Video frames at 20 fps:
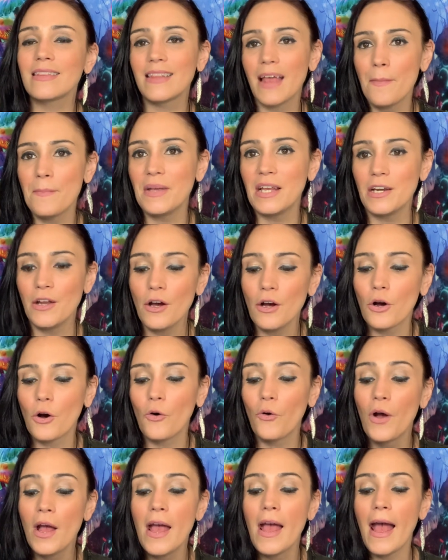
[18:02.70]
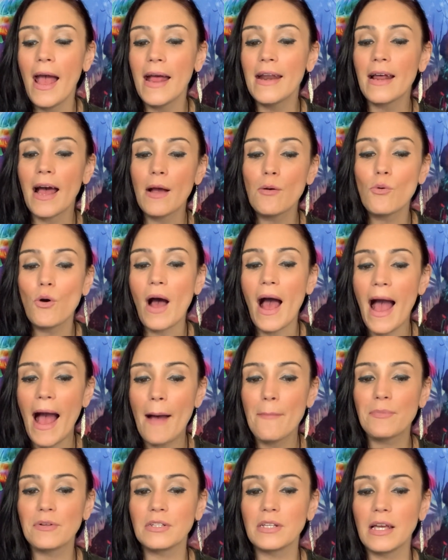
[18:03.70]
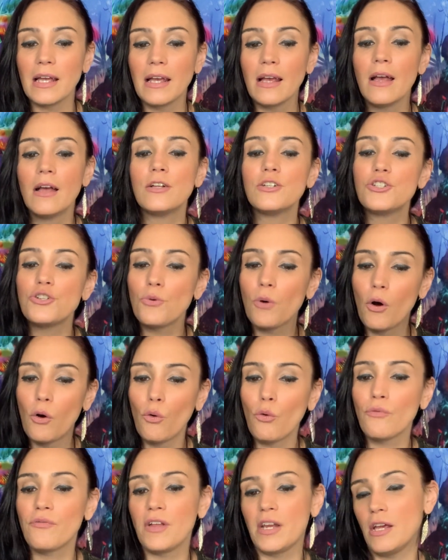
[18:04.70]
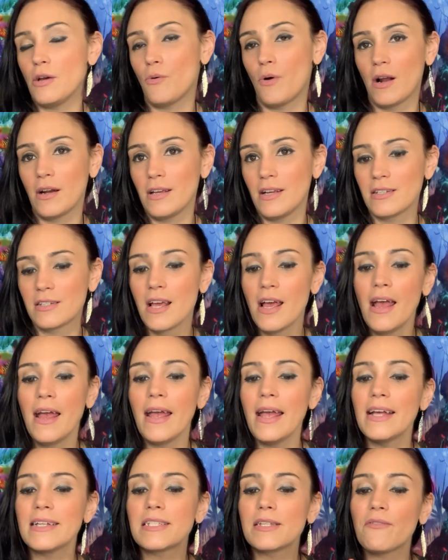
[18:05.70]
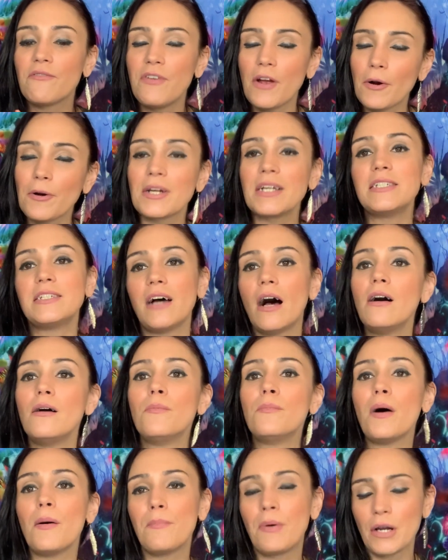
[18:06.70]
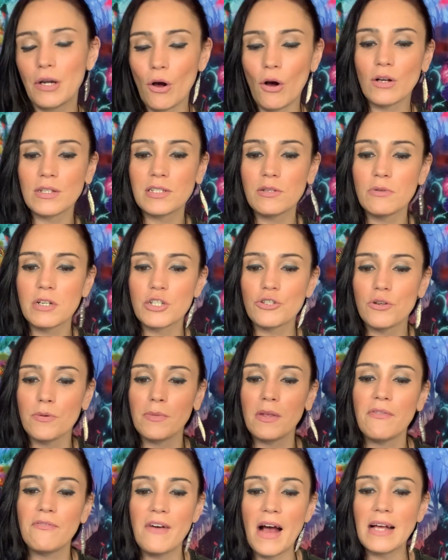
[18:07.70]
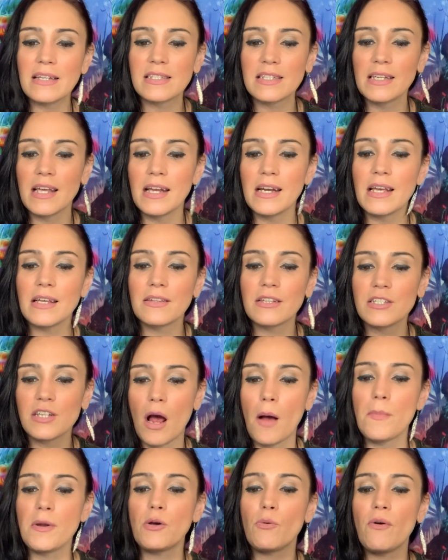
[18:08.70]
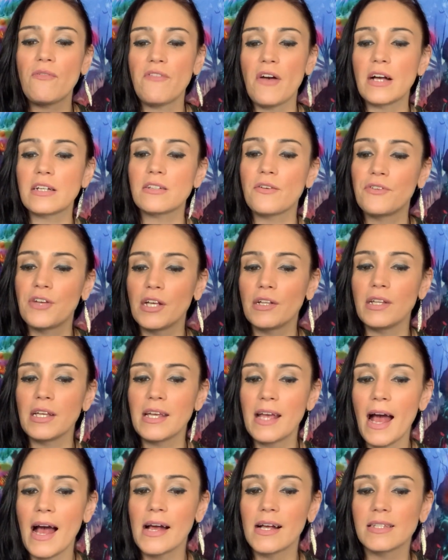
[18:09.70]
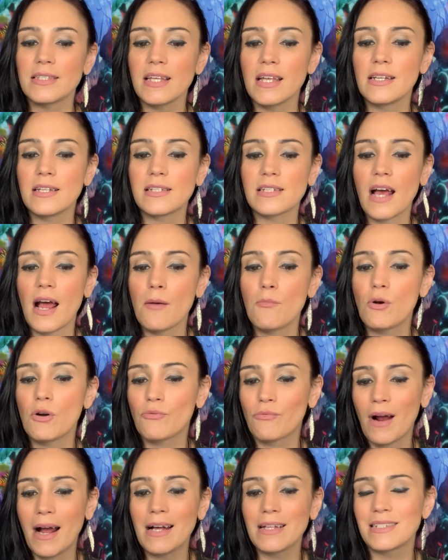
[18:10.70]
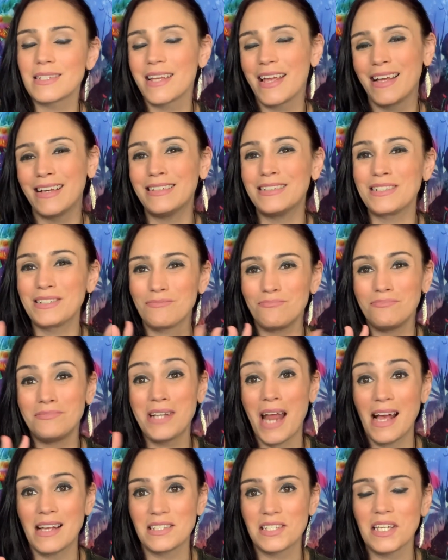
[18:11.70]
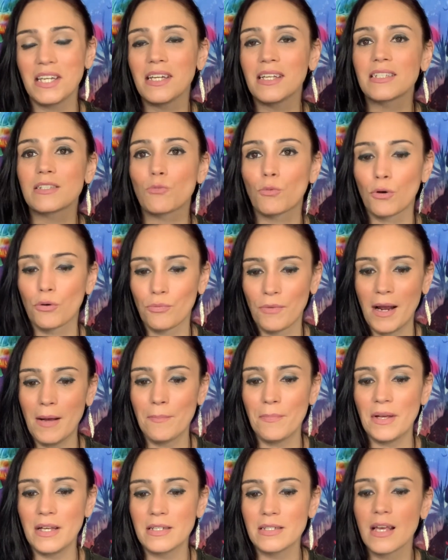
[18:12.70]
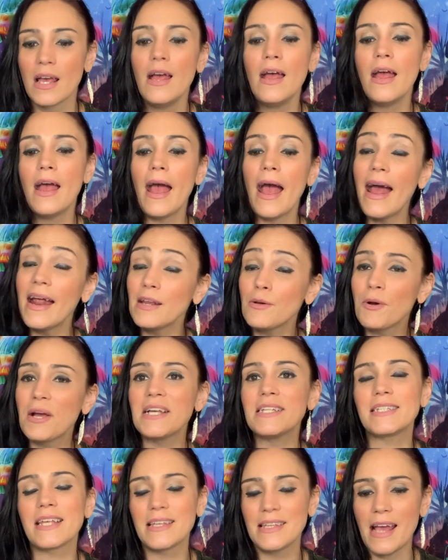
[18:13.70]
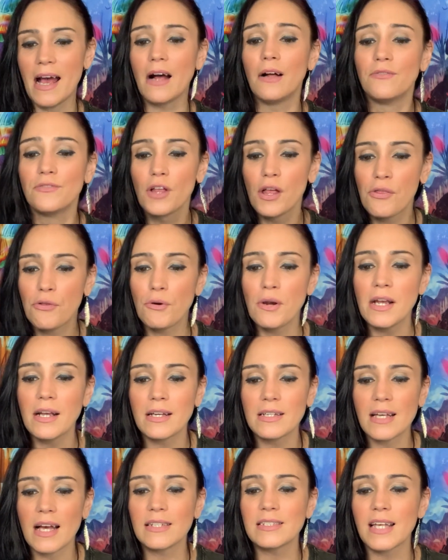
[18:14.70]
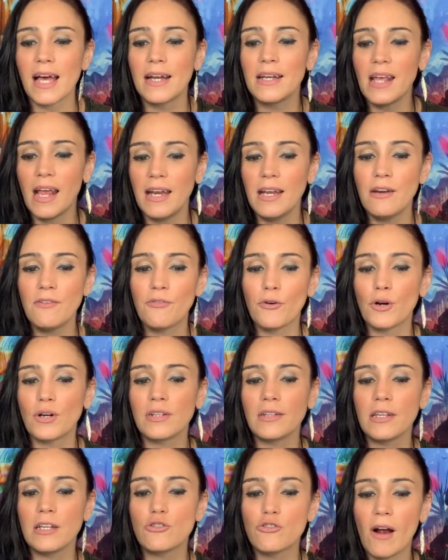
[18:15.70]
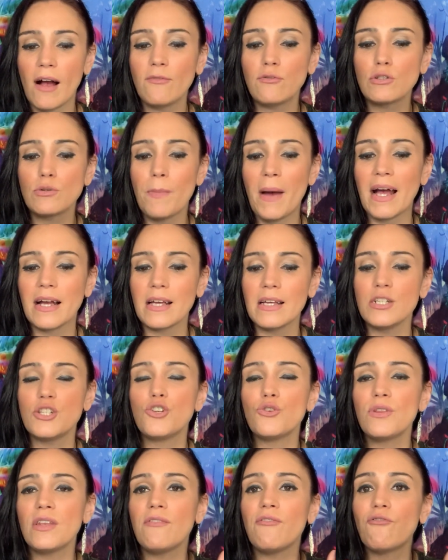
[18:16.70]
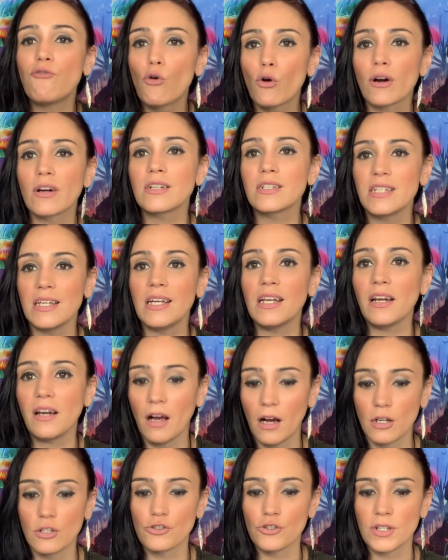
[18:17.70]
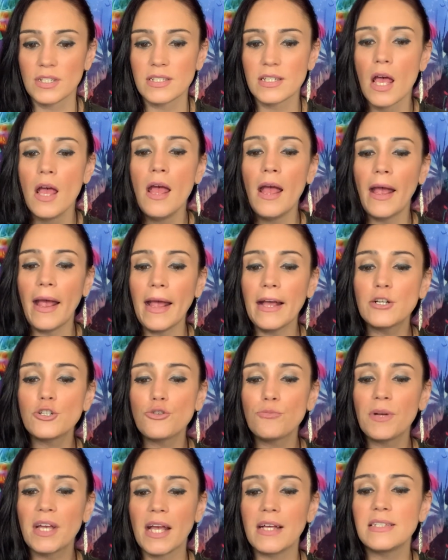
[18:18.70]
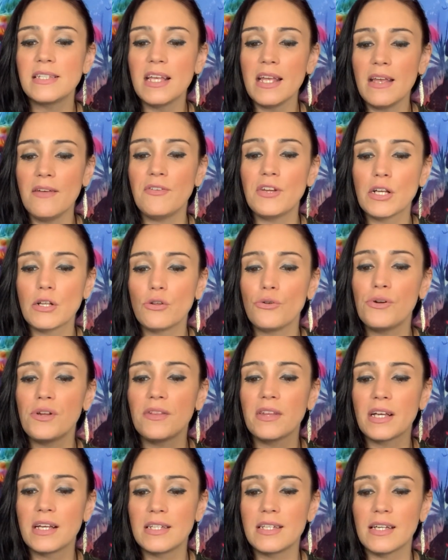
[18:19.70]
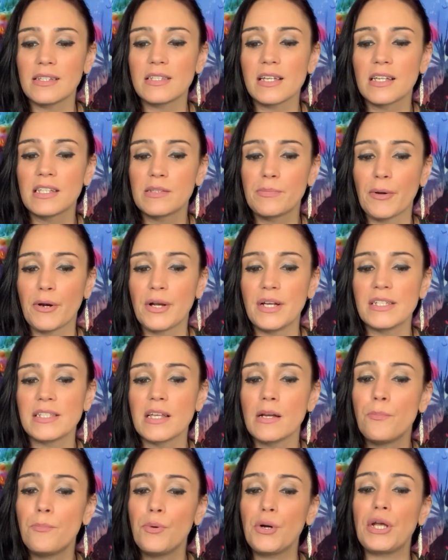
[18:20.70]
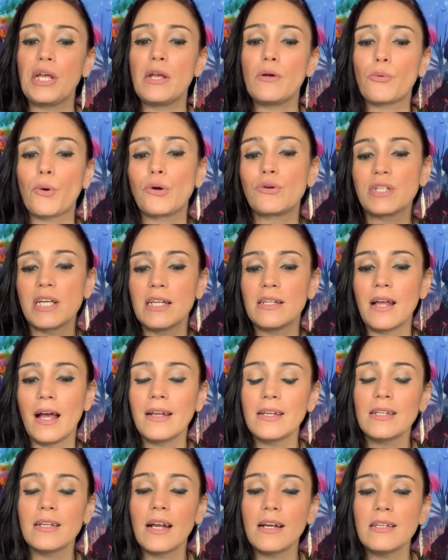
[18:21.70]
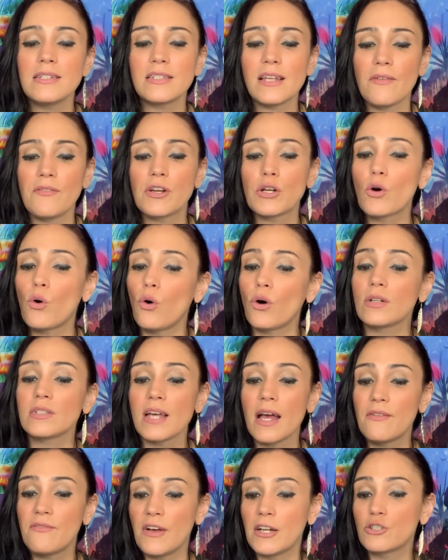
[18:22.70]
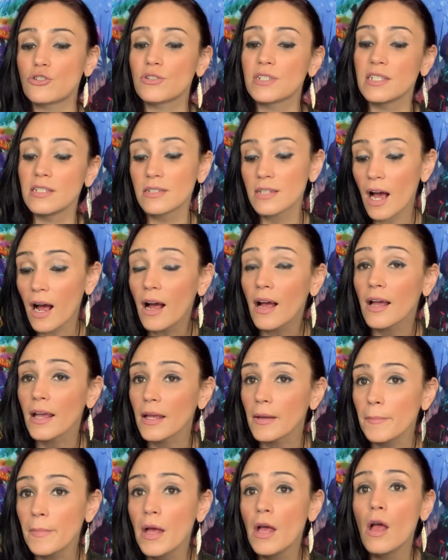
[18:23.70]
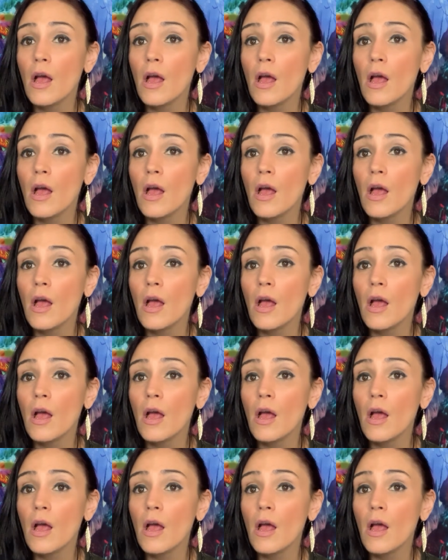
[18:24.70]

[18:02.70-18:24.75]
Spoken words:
let me know, and I will happily do a whole video on it. It's very dumb, but also extremely fascinating, the domino effect of killing cats in a time when rats and nastiness were rampant. Anyways, yeah, the three cadets had inadvertently traveled back into the 1400s. Andrew McKenzie even included the cadets' experience in a book he wrote in 1997 called Adventures in Time,